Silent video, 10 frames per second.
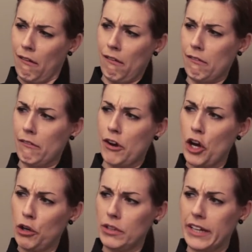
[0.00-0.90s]
I don't
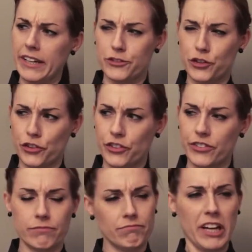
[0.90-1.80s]
know, like a
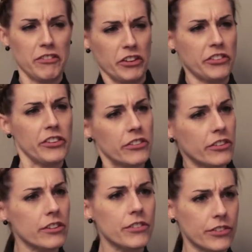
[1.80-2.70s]
kind of a
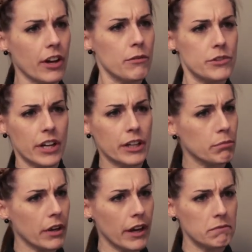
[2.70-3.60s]
sensitive
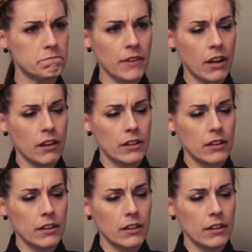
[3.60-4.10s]
subject, but